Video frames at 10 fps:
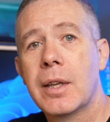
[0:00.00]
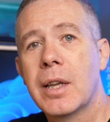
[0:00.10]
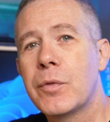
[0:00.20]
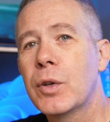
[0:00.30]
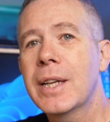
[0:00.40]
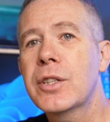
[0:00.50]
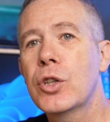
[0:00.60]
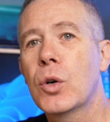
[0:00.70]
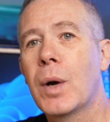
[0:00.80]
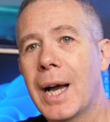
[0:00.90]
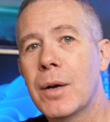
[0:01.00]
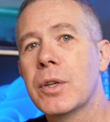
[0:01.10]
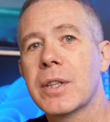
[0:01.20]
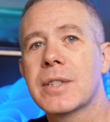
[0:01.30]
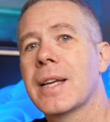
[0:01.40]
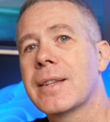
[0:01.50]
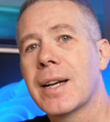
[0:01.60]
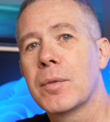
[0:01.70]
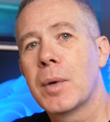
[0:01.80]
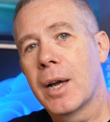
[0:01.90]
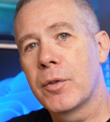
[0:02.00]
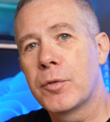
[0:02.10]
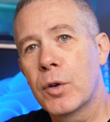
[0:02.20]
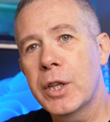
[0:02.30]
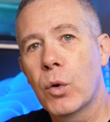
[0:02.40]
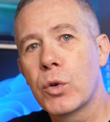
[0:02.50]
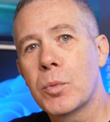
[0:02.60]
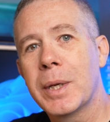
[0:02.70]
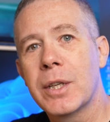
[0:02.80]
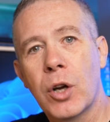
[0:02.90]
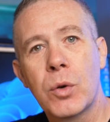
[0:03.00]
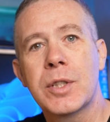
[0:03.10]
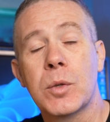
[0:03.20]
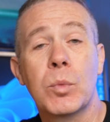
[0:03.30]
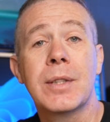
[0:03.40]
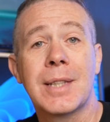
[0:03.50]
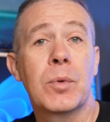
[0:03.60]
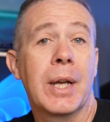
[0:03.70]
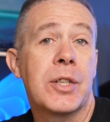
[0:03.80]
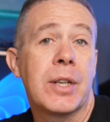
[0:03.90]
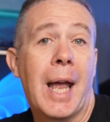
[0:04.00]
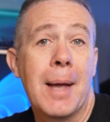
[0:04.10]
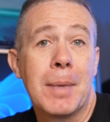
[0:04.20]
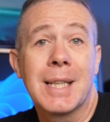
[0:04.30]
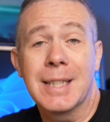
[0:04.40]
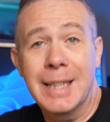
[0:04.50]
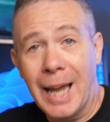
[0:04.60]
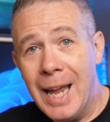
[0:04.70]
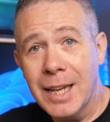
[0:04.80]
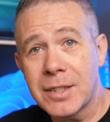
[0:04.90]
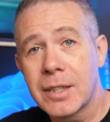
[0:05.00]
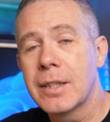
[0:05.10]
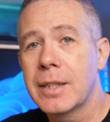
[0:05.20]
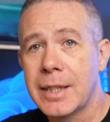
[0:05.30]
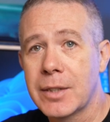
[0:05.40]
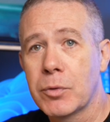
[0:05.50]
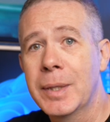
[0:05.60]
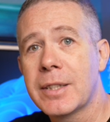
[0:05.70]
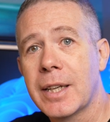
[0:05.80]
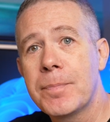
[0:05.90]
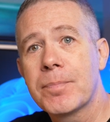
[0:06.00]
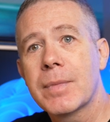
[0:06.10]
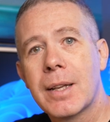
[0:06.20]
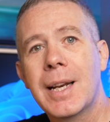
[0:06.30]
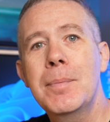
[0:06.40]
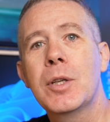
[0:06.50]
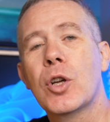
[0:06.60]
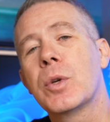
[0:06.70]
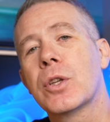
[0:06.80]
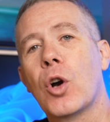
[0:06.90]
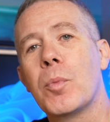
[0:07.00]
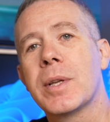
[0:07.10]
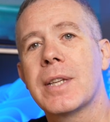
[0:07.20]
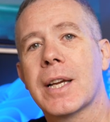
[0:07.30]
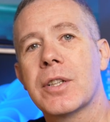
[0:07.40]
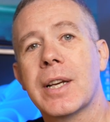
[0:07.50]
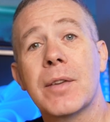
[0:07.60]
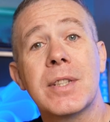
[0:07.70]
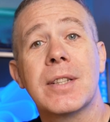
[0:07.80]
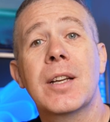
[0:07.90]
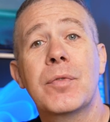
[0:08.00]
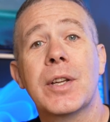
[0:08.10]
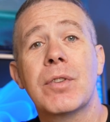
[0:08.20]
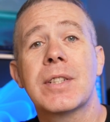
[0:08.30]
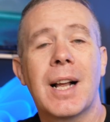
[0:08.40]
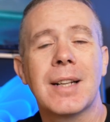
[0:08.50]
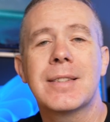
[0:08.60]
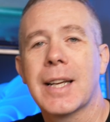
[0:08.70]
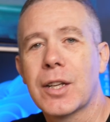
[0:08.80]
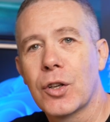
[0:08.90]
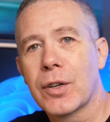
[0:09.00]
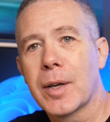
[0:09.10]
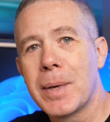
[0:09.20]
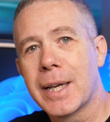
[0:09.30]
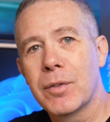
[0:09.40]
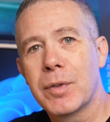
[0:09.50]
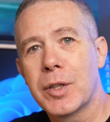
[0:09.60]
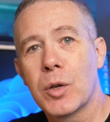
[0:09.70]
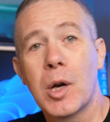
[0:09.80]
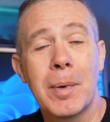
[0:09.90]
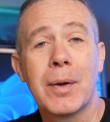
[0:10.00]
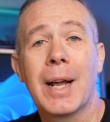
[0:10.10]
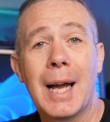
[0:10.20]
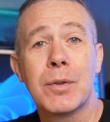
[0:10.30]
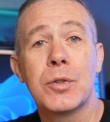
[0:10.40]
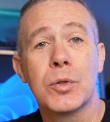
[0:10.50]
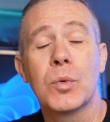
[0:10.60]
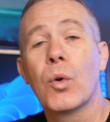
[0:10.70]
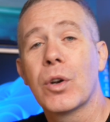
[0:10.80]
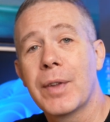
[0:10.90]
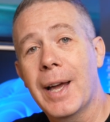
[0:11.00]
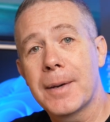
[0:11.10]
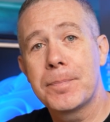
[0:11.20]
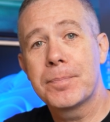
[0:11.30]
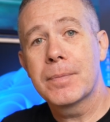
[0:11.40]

if you'd like to know how you can set that up and fully automated hosting with WHMCS, easy for me to say, let me know in the comments section. If there's enough interest, I'll take a look at making a video about how to do all of that.